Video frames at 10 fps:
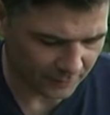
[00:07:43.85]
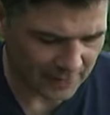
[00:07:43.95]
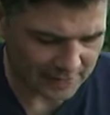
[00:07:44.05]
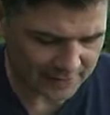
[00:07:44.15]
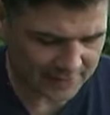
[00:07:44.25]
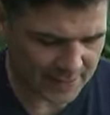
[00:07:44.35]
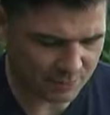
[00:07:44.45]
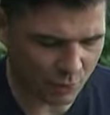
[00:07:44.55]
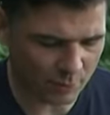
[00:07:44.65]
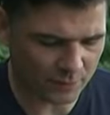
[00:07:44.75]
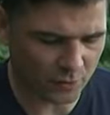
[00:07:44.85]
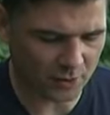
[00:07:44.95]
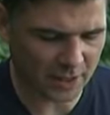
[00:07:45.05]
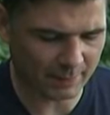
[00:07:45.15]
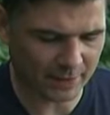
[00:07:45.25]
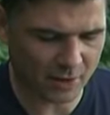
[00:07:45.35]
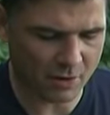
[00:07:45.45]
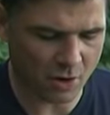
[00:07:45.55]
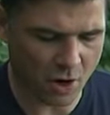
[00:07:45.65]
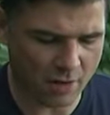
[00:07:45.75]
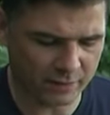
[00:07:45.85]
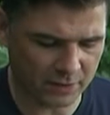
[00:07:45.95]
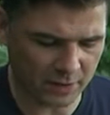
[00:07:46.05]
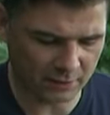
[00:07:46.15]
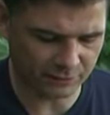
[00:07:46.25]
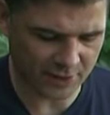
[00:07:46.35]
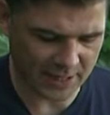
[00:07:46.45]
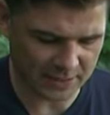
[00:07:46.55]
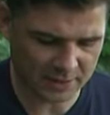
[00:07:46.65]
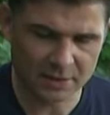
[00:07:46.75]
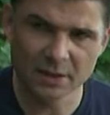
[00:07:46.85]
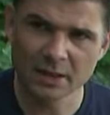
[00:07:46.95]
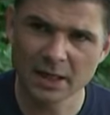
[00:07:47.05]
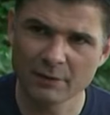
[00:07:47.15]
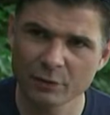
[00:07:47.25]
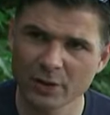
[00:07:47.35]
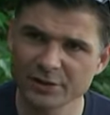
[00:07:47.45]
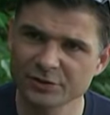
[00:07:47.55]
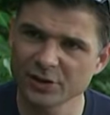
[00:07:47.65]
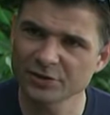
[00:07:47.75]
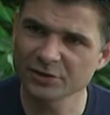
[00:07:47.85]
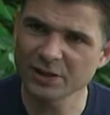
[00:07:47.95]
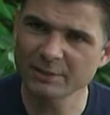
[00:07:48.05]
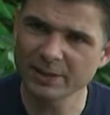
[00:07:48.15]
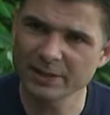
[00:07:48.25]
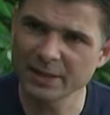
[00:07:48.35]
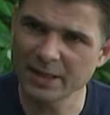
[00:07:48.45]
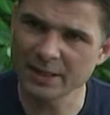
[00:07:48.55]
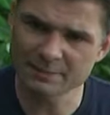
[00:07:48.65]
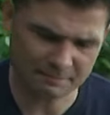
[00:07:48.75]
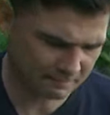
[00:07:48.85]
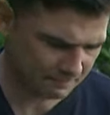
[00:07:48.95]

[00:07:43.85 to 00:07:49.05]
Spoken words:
let's see what we've got coming in over the live chat. Have we got any suggestions coming in yet, Ellie?